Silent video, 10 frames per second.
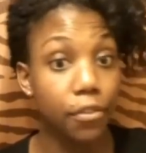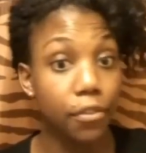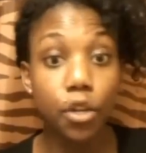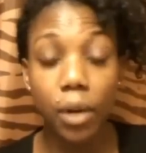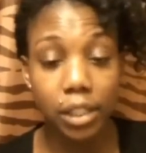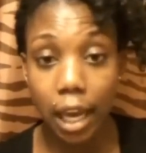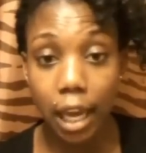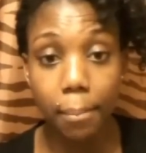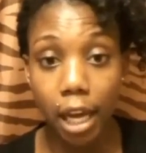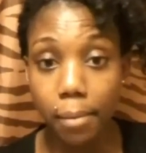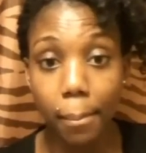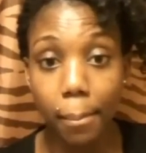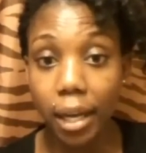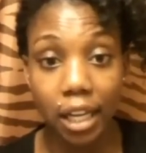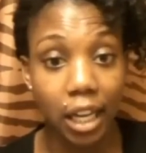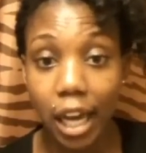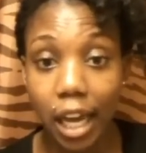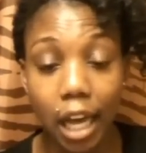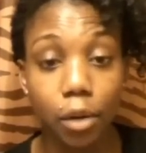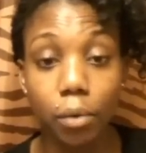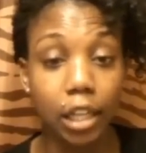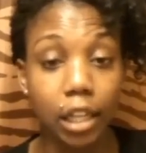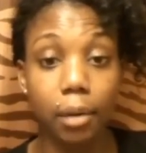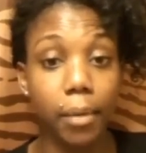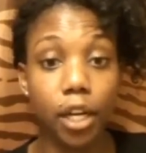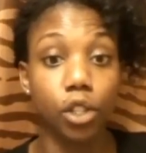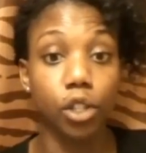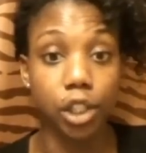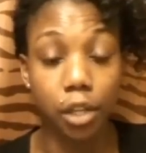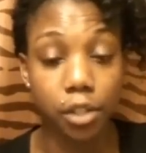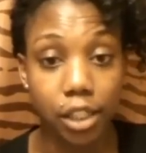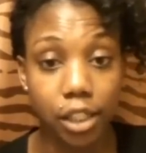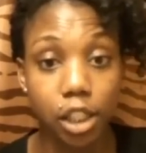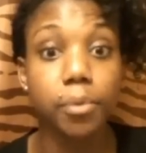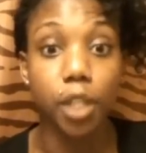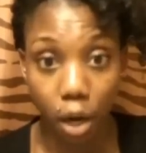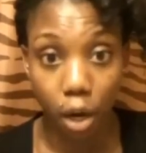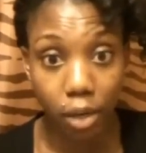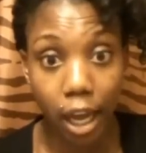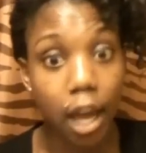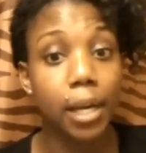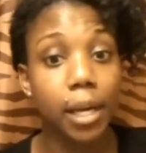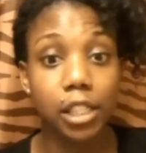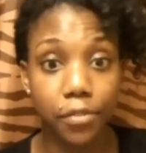Or have you and Tam Betty Bob been in any kind of, like, committed or serious relationship to know that?